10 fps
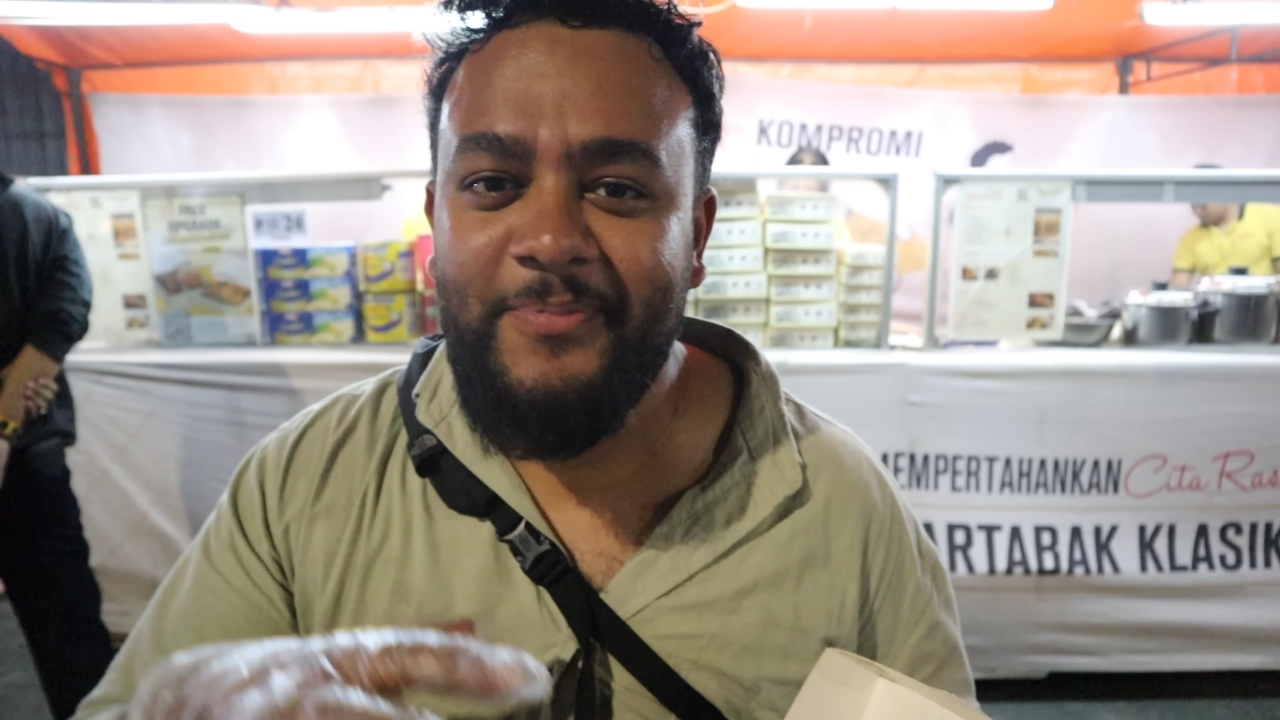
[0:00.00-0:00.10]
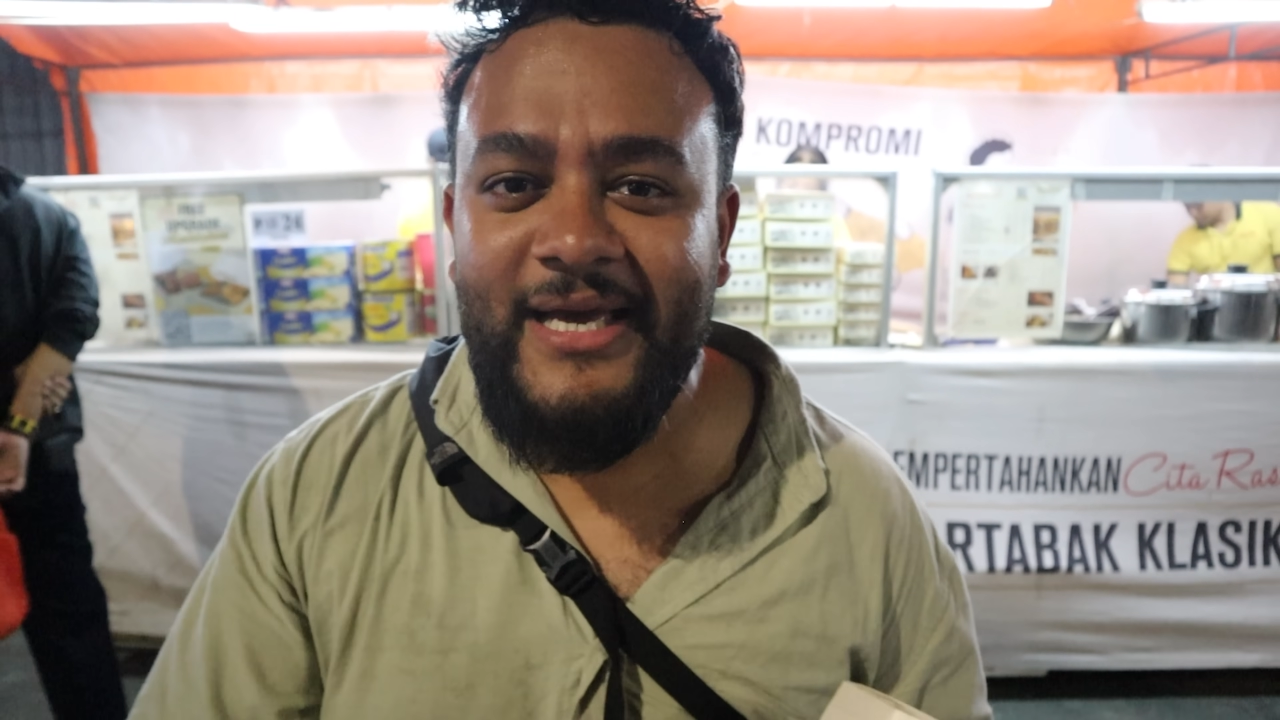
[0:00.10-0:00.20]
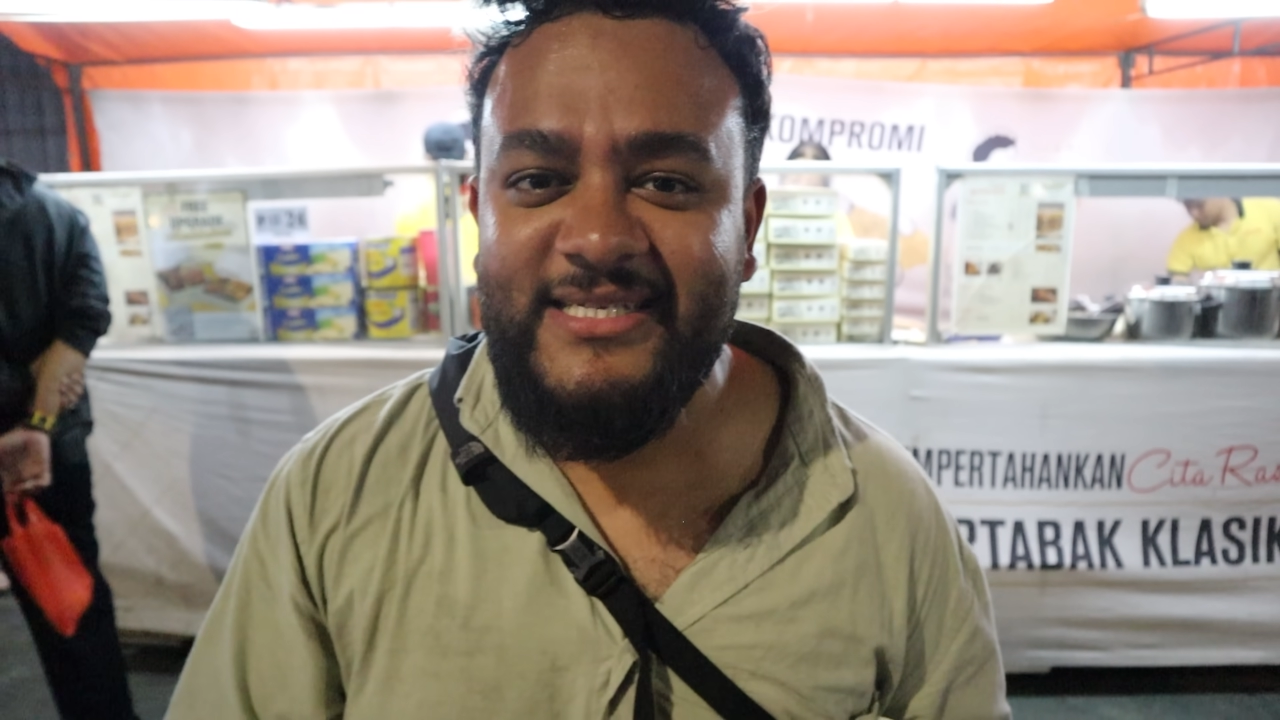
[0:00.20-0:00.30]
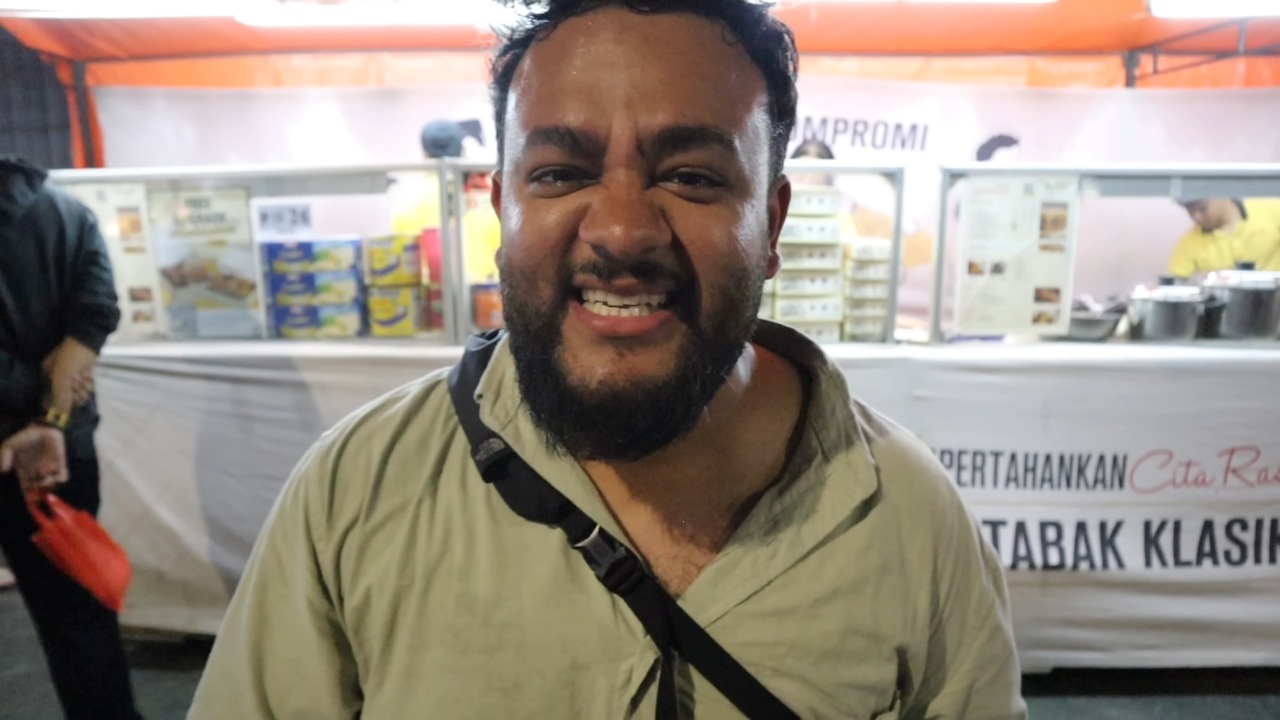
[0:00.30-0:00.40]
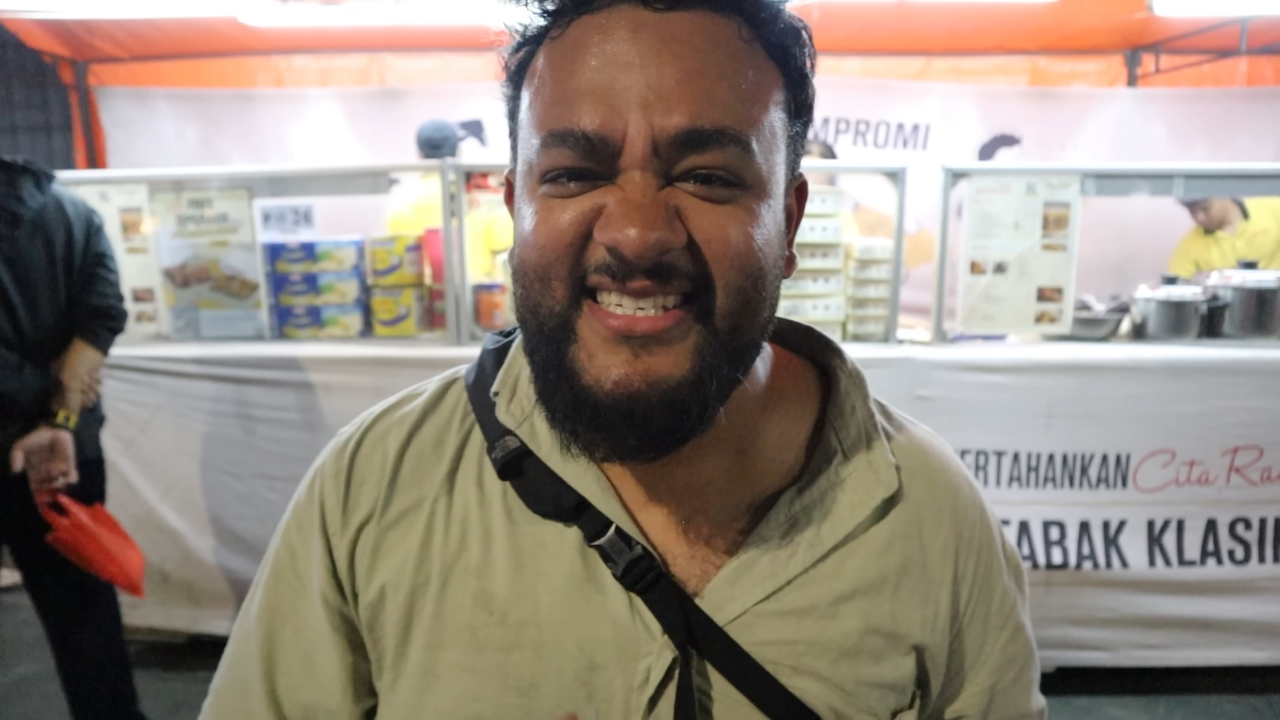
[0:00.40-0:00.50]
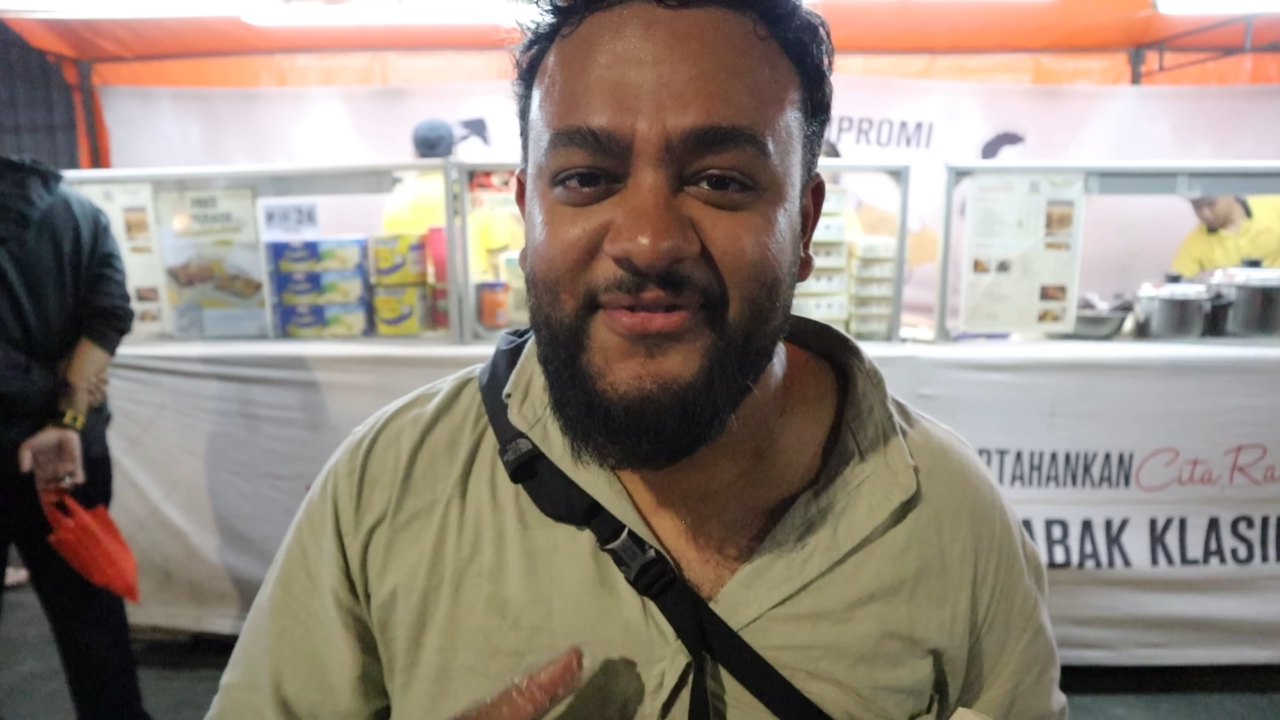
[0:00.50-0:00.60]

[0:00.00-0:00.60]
basis